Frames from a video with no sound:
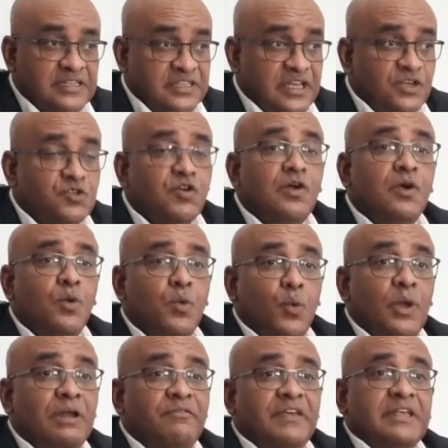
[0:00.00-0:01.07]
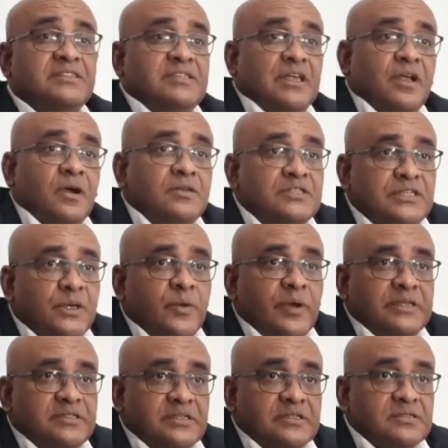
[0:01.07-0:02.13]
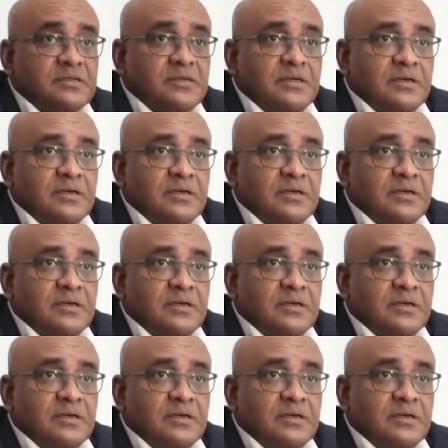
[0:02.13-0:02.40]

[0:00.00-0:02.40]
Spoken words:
etc., will face the consequences.